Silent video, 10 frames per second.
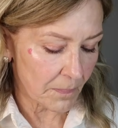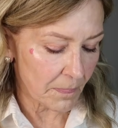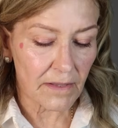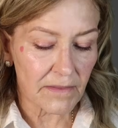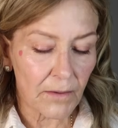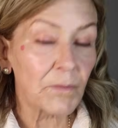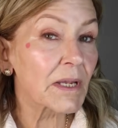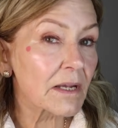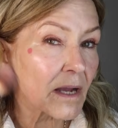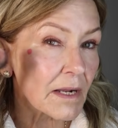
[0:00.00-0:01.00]
And then we
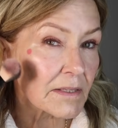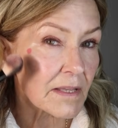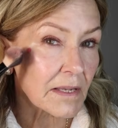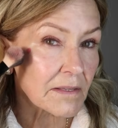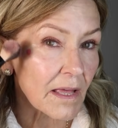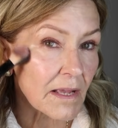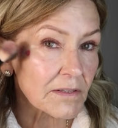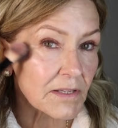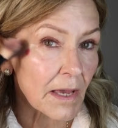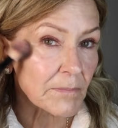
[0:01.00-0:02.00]
can kind of take that
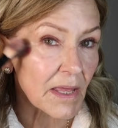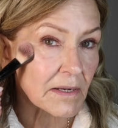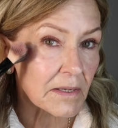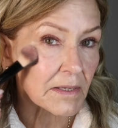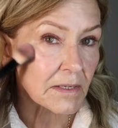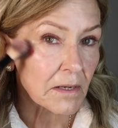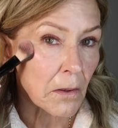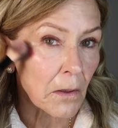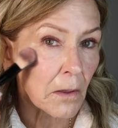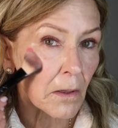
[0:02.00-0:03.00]
and dab that in.